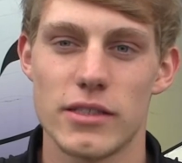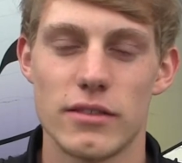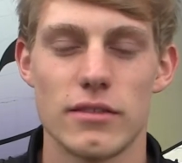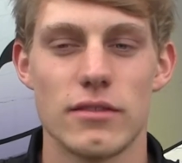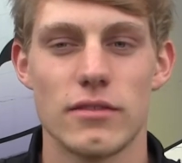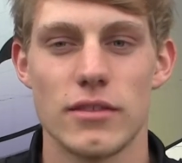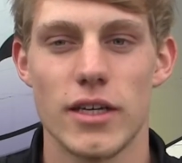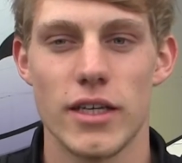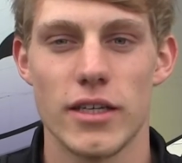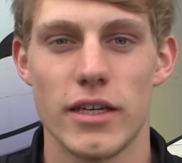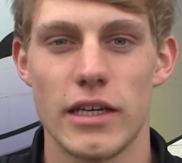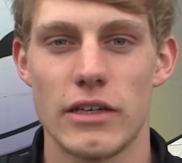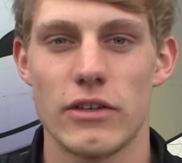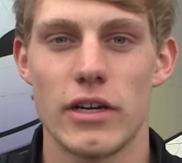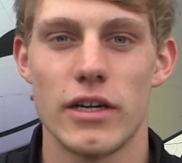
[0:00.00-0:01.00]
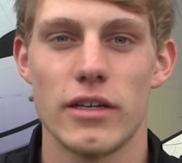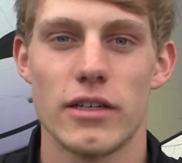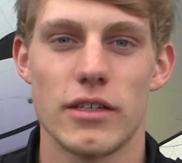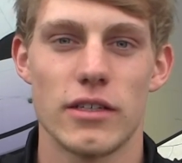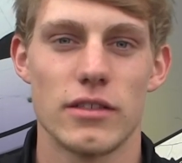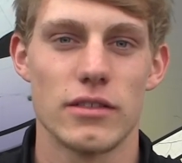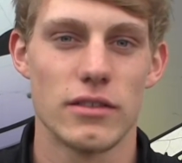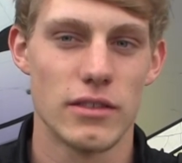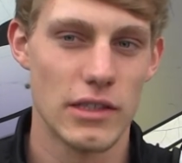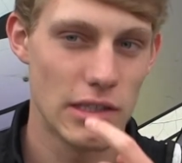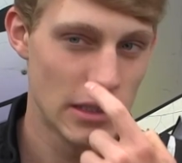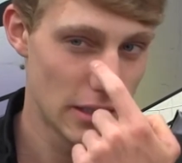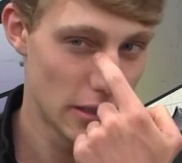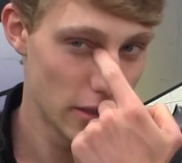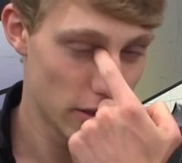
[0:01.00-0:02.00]
and getting ready to,
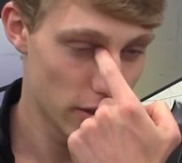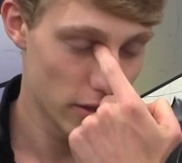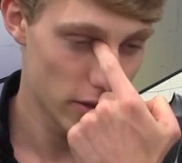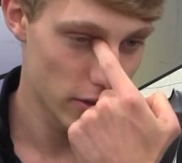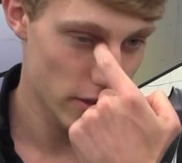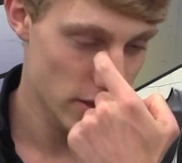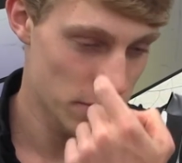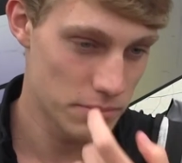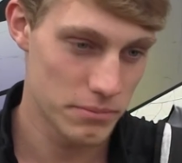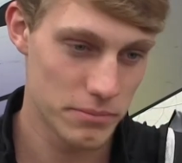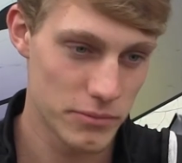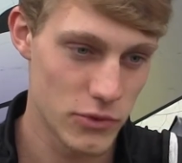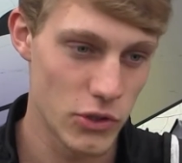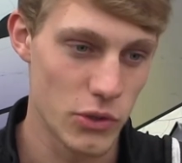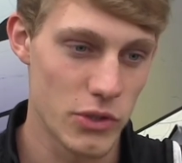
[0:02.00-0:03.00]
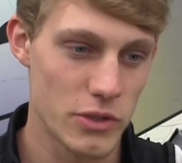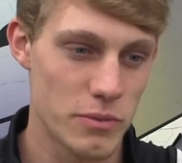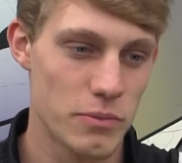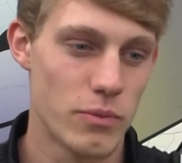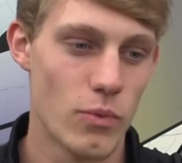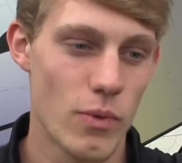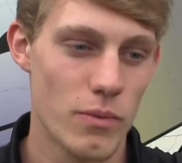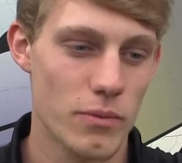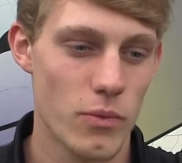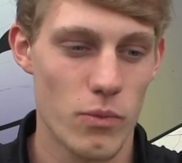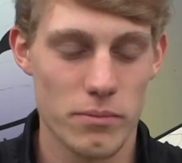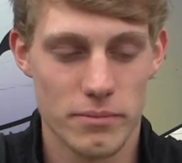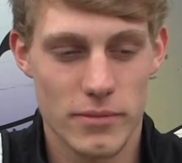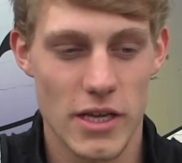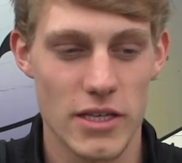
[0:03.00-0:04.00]
do
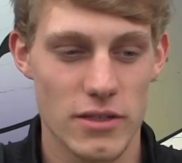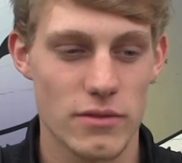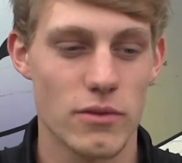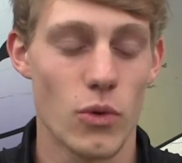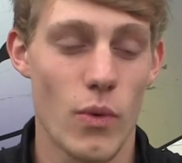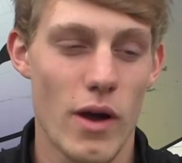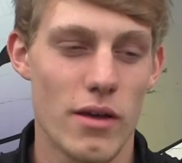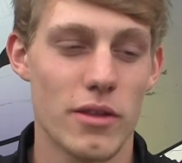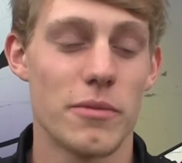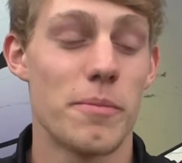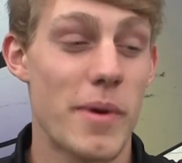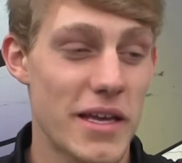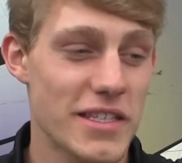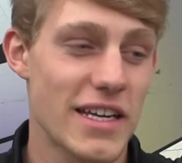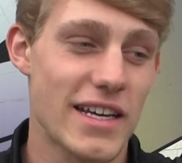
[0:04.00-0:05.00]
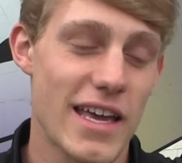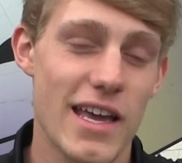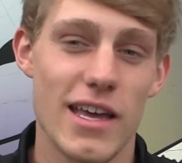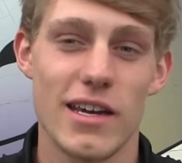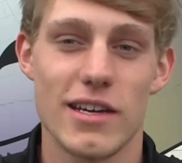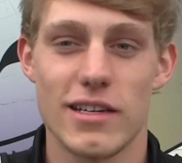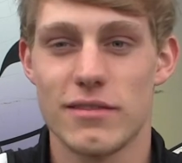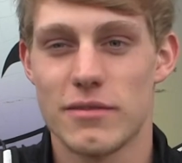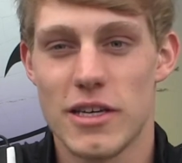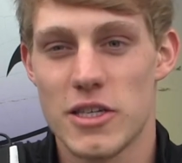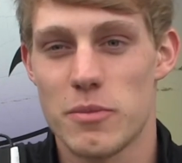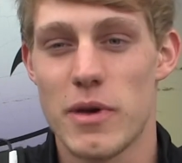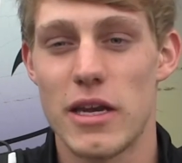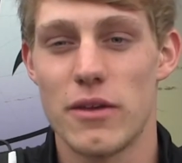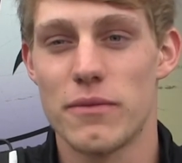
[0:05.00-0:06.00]
the best I can in
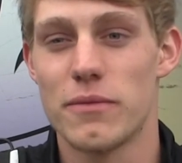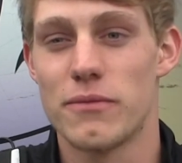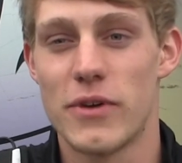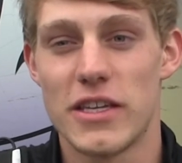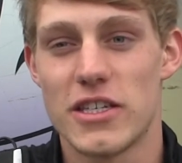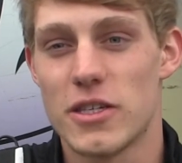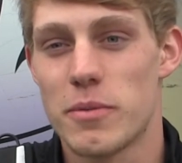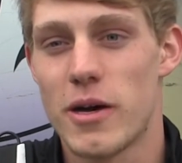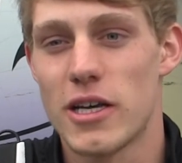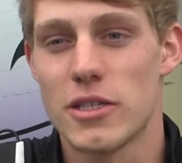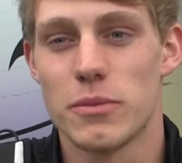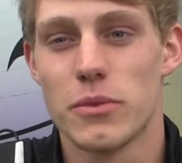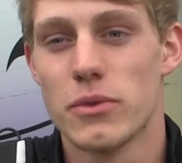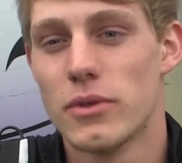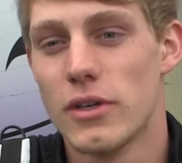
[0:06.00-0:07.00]
as many events as possible.